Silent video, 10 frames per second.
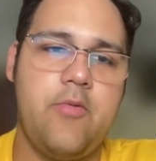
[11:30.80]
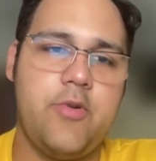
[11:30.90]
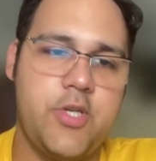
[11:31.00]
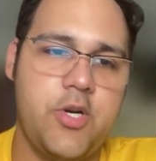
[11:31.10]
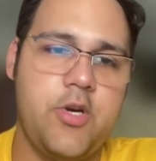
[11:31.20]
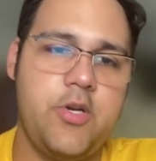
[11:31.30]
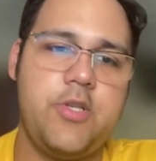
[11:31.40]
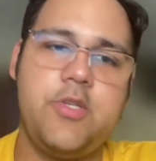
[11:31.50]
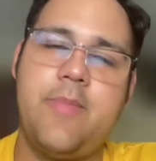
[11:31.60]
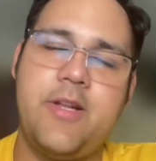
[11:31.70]

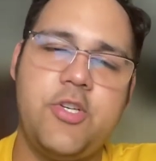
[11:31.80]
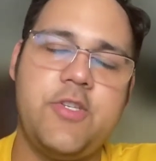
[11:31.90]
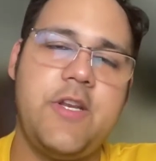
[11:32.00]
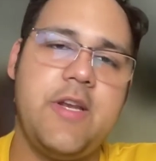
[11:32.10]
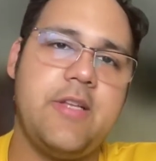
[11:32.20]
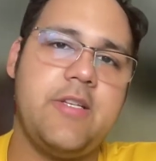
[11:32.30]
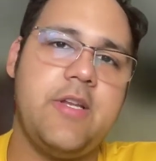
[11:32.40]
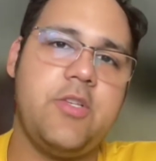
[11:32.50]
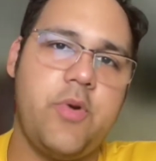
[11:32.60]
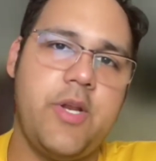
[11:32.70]
returned to Manchester United
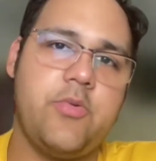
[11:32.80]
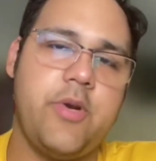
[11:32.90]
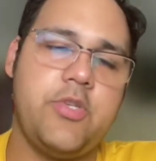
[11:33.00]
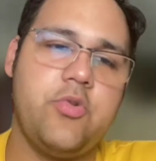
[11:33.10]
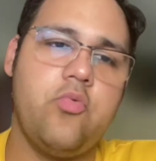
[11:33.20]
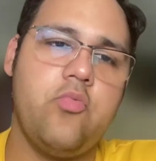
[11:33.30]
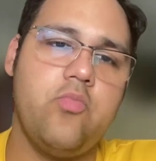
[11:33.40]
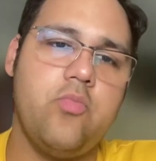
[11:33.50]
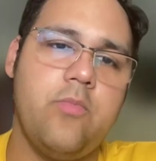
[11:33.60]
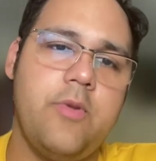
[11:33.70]
in 2022.
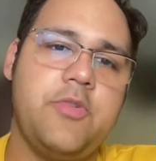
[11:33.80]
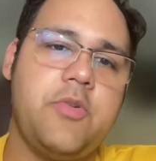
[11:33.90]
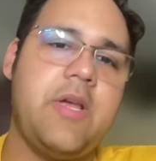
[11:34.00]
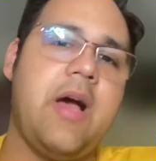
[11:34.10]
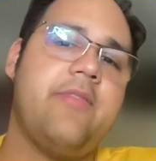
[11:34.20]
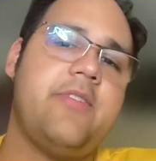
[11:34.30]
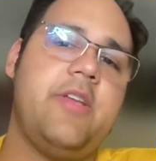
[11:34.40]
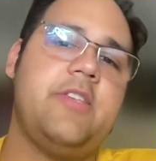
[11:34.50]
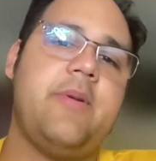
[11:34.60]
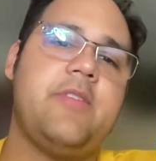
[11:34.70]
This was after
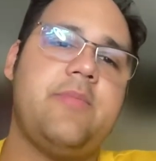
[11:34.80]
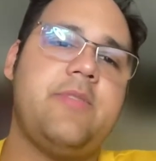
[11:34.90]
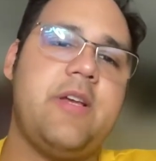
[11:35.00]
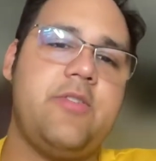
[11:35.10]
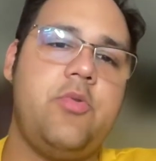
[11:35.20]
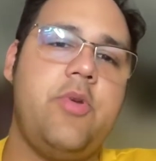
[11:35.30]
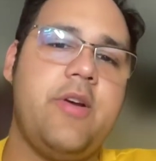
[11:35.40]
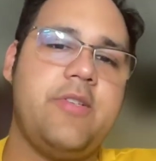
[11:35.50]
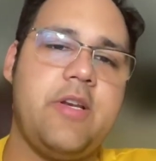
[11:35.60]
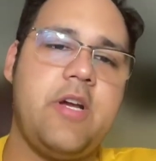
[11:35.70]
he spent some 2
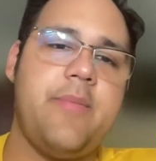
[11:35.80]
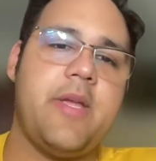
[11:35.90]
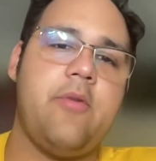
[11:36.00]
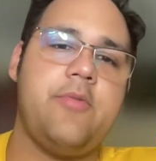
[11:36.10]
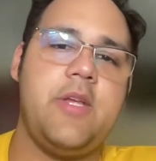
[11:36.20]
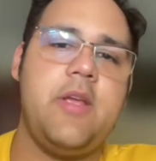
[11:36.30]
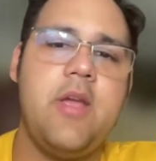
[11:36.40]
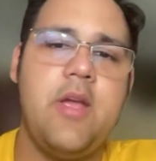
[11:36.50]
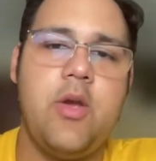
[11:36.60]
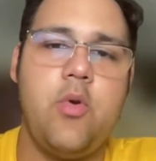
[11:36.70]
years at Derby County,
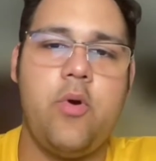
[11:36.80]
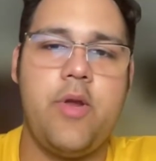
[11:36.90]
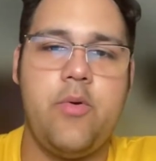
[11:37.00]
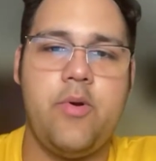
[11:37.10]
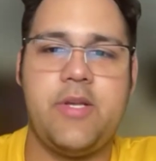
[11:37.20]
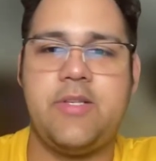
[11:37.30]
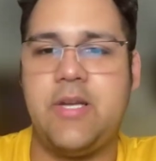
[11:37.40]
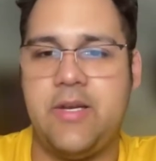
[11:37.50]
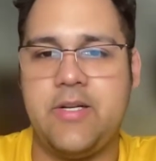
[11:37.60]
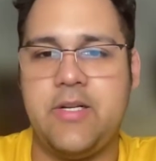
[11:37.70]
where he was a
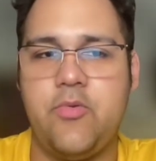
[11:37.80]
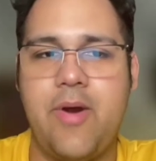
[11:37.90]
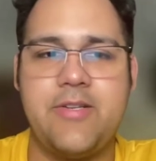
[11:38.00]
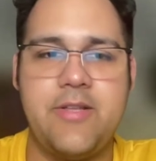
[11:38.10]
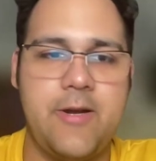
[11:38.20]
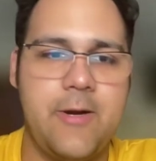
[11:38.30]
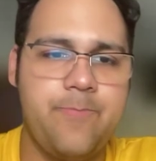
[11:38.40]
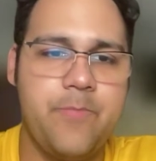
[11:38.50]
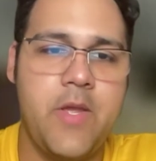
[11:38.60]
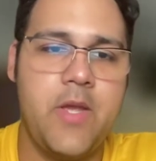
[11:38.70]
technical director there.
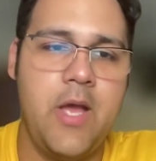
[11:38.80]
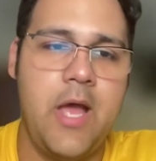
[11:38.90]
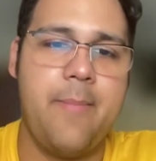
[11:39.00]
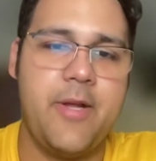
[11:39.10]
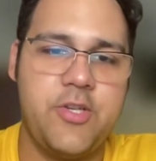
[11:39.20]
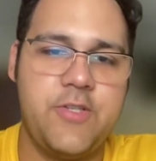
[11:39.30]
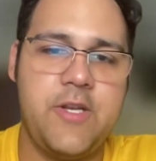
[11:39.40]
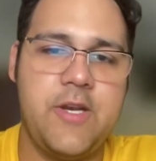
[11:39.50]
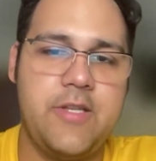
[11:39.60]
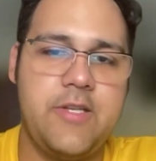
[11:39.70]
At Manchester
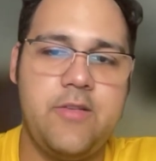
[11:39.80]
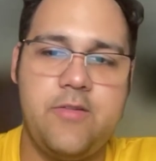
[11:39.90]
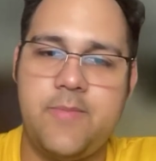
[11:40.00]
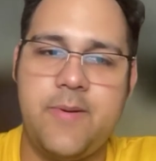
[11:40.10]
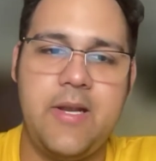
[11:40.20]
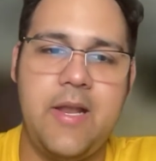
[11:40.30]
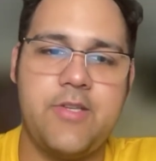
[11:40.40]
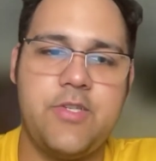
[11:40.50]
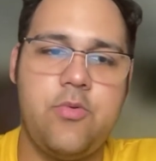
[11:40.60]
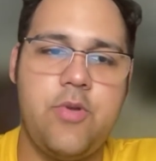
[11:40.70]
United, spent the
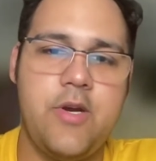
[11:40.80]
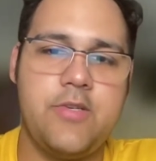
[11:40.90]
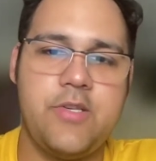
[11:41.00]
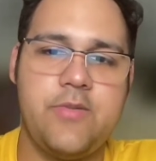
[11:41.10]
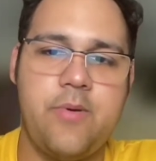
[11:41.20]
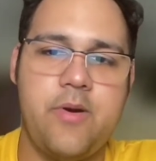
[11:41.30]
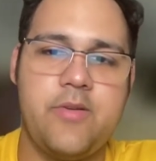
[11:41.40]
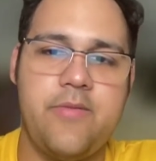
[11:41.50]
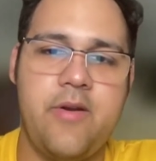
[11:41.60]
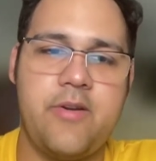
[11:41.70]
last 2 years as part
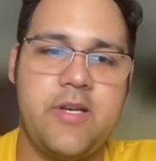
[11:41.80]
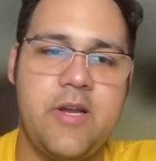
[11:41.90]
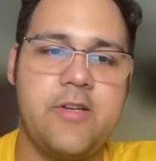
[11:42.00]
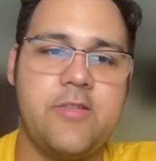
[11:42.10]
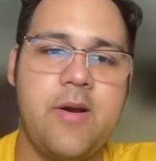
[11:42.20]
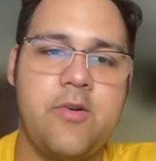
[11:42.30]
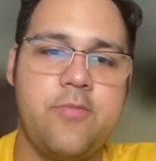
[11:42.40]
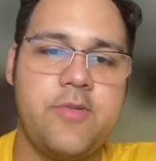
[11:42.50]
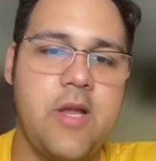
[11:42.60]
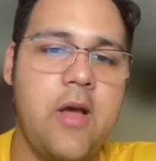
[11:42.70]
of Eric Ten Hag's
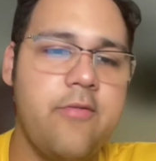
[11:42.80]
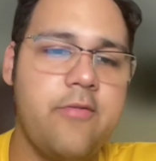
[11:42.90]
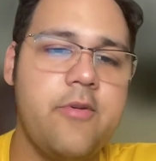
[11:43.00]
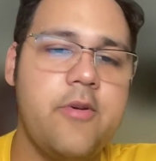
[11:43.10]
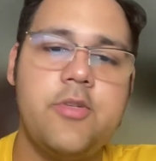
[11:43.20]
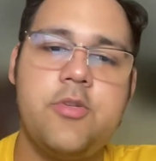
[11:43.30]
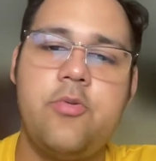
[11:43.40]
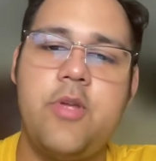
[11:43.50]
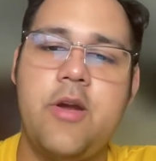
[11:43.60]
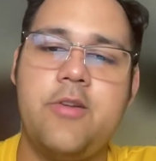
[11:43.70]
backroom staff. 2
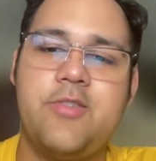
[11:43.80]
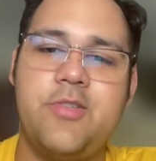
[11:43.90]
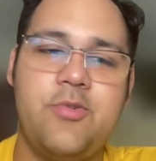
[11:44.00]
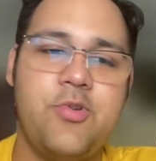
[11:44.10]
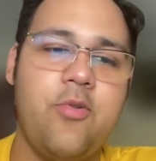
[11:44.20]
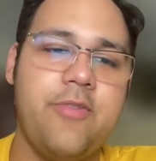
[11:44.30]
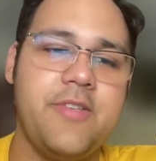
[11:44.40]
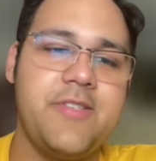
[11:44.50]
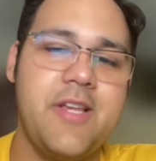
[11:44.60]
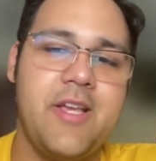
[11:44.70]
years, 2
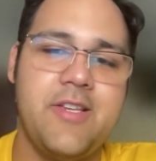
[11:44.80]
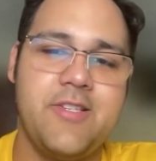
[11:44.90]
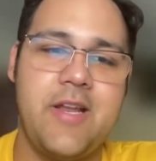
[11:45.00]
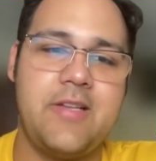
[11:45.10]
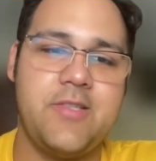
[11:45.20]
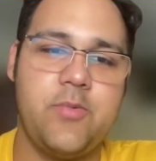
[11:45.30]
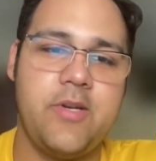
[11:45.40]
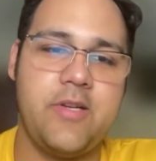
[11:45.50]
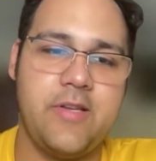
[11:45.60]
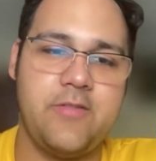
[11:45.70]
trophies. So that is
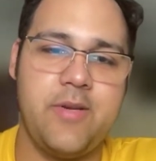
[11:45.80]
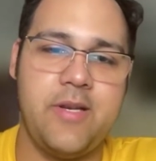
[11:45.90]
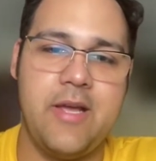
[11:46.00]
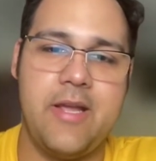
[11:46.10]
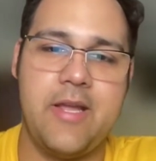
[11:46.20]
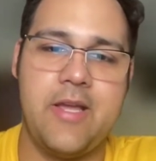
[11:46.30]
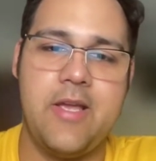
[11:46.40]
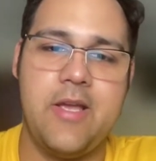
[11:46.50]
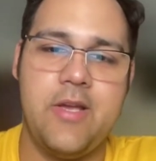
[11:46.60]
what it has been like